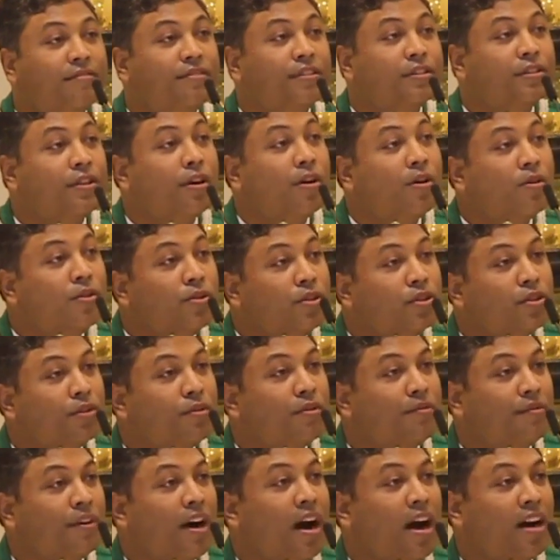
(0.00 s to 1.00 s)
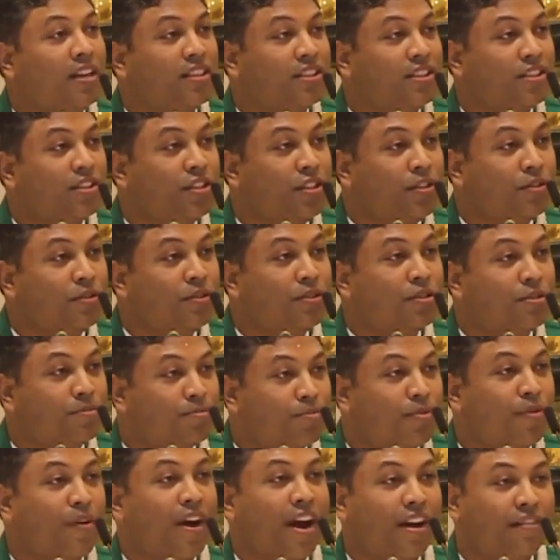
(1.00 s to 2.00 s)
for those who have asked you to
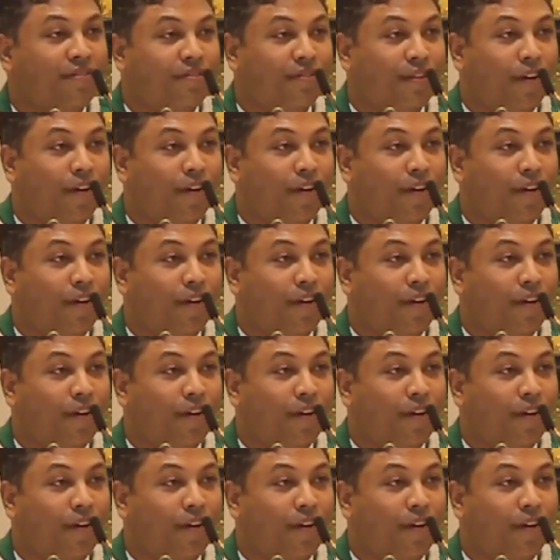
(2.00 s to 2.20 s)
pray